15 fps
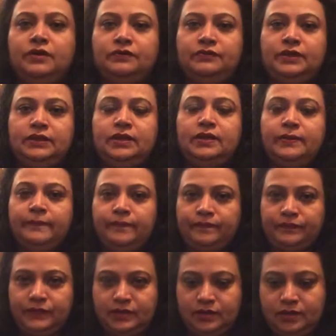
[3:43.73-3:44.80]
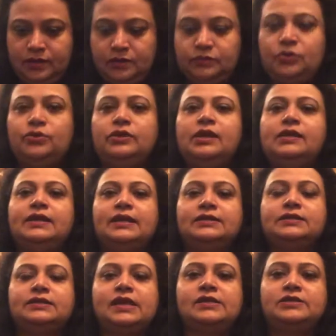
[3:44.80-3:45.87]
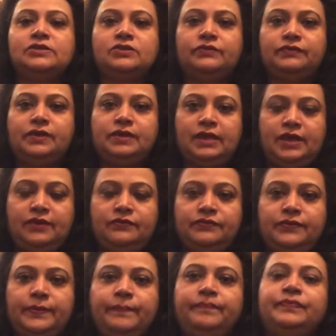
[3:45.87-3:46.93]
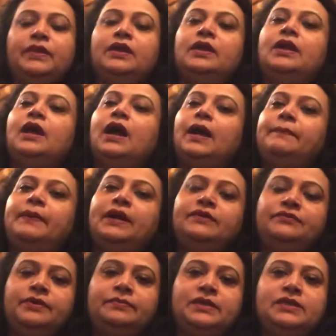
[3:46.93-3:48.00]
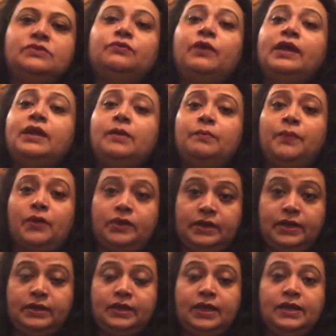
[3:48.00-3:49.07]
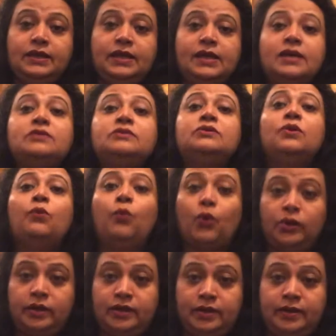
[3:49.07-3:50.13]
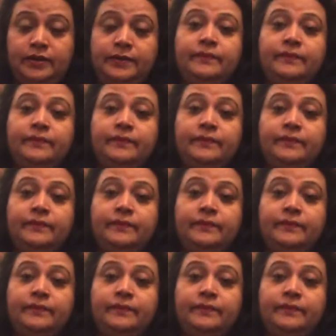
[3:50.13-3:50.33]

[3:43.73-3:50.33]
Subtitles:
with through the next stages of the life. Apart from this, one important thing is water.